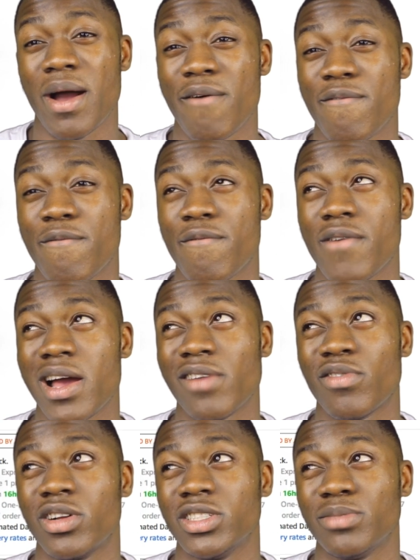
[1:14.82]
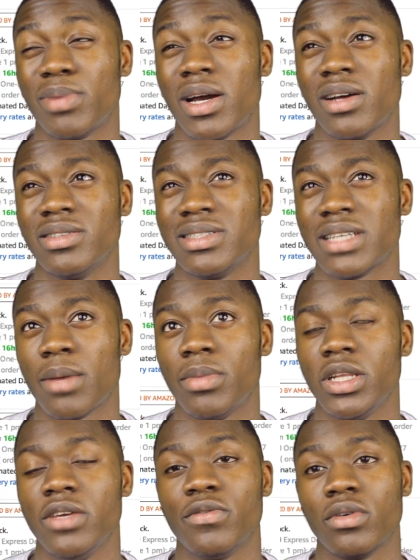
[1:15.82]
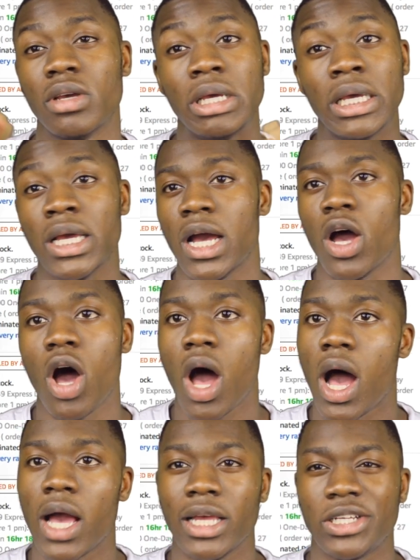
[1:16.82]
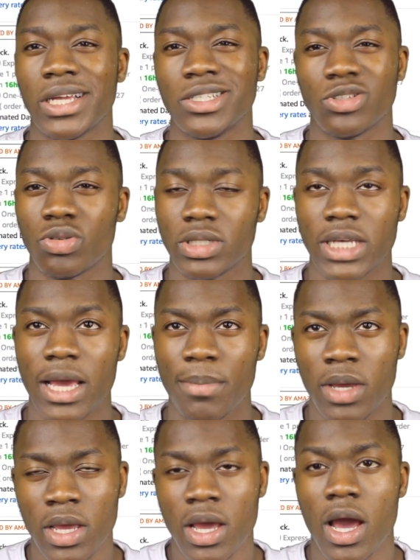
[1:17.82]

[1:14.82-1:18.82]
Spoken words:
about £500, I believe. It changes all the time.